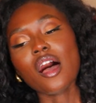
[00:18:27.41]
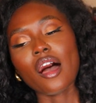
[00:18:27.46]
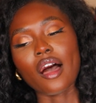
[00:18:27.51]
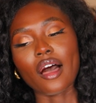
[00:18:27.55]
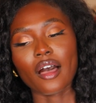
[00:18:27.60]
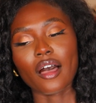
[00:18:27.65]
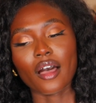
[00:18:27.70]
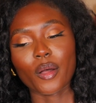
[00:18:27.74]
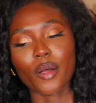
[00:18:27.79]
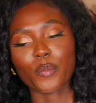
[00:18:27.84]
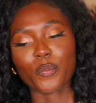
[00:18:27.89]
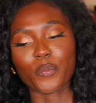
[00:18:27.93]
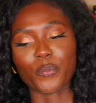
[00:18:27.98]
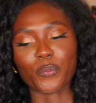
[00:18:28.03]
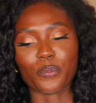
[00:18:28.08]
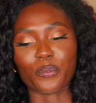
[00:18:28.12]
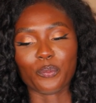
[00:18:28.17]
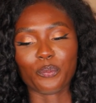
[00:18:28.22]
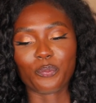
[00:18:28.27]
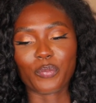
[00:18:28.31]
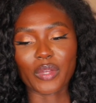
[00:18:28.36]

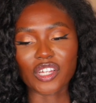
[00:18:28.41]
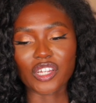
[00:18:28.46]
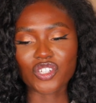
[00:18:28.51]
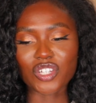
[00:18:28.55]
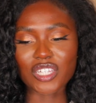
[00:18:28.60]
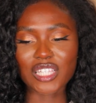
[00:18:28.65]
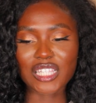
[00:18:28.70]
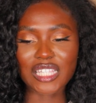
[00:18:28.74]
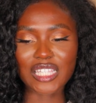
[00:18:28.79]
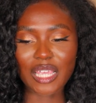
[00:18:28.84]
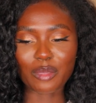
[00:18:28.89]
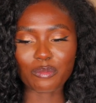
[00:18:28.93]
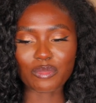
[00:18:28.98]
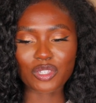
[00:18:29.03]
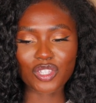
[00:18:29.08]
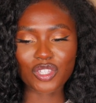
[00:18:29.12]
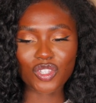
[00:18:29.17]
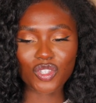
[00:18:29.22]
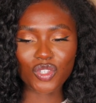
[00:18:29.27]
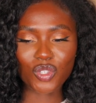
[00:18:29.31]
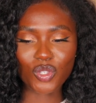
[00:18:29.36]
But it just
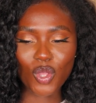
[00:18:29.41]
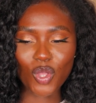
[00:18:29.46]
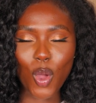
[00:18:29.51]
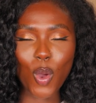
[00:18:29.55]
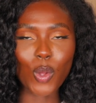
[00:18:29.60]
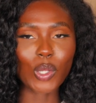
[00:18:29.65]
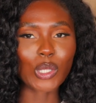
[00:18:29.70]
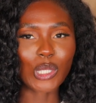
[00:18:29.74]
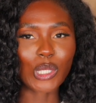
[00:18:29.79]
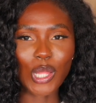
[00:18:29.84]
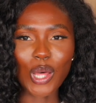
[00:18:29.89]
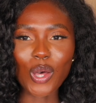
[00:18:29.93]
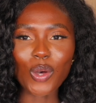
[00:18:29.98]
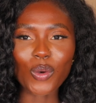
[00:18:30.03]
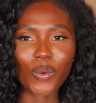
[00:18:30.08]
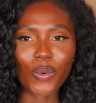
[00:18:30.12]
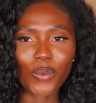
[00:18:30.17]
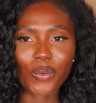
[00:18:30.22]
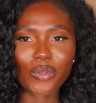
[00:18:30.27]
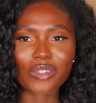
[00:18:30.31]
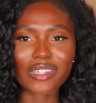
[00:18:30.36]
seems so
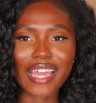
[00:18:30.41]
low.